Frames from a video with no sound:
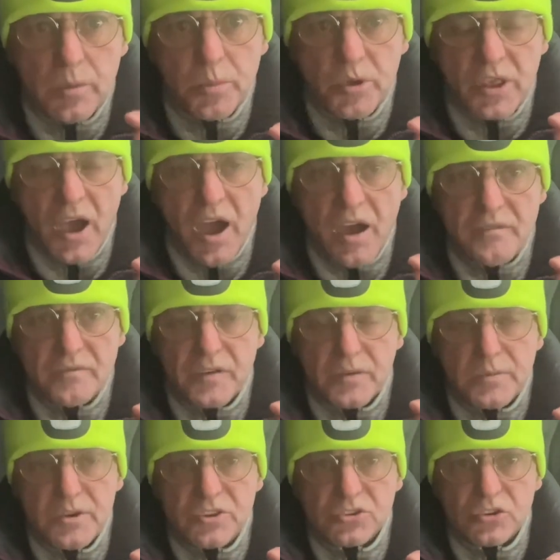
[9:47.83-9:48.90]
about that
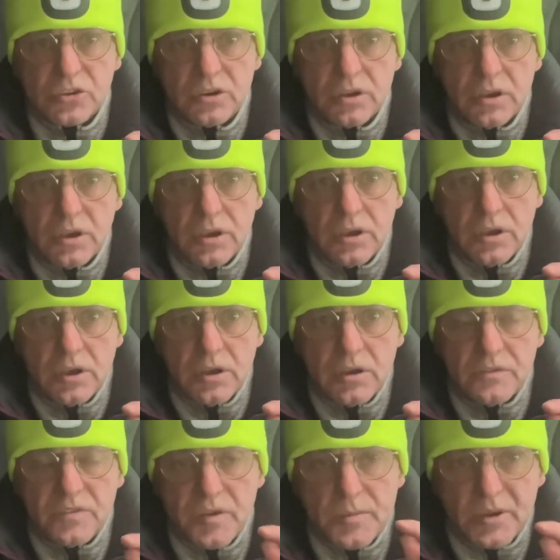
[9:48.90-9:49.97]
information
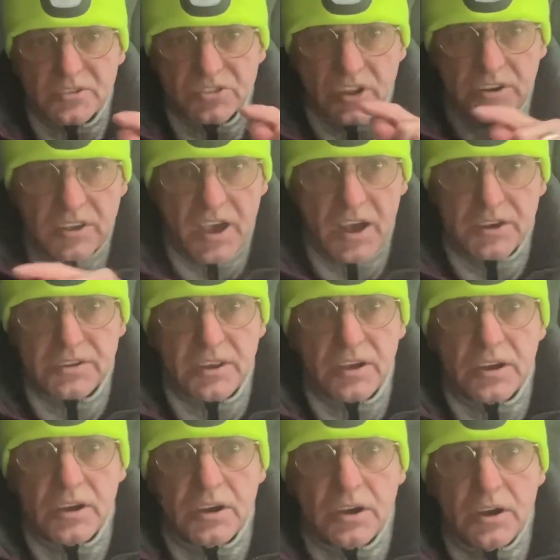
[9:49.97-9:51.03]
for Mr. Gardiner?
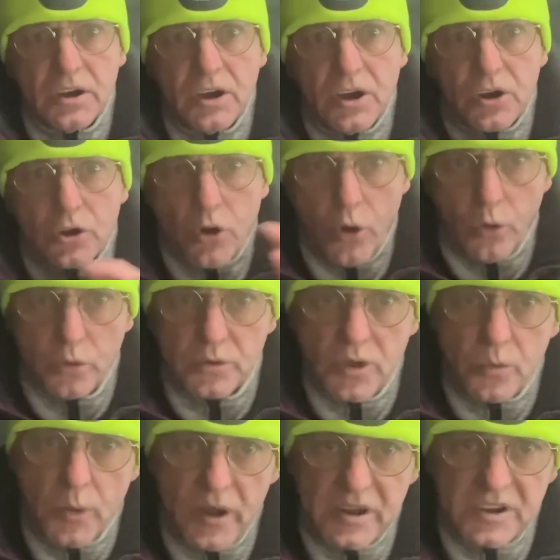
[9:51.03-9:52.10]
Calling the
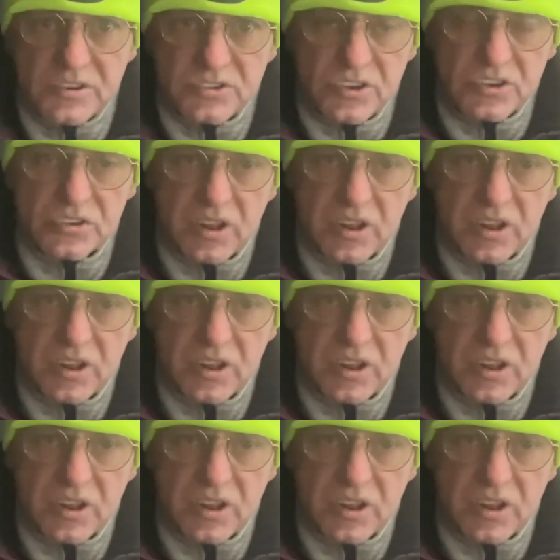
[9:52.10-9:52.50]
witnesses